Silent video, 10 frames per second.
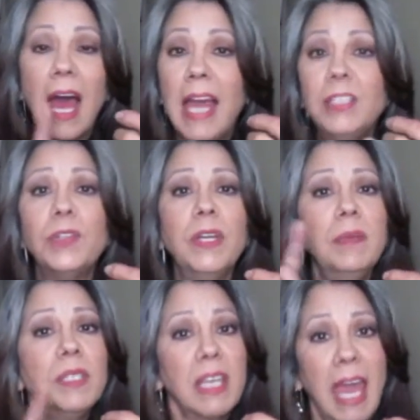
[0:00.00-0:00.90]
Ice
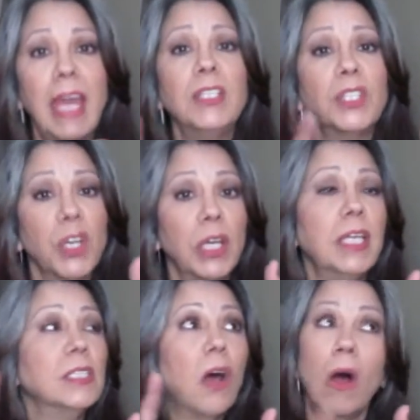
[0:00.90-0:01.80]
creams, cakes,
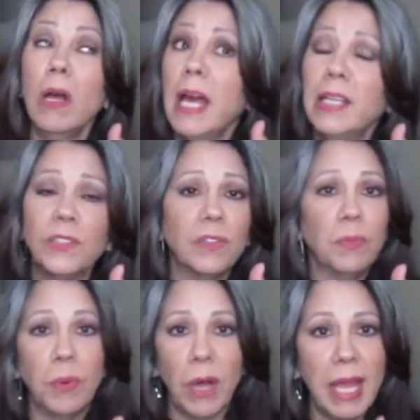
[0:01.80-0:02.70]
cookies, all kinds
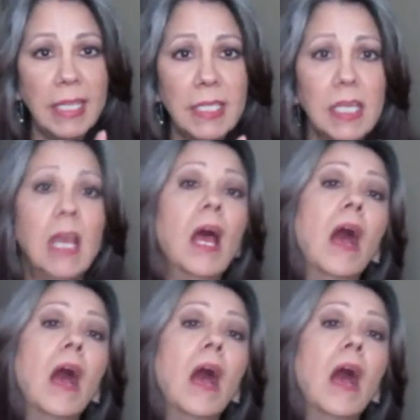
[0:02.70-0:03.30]
of breads,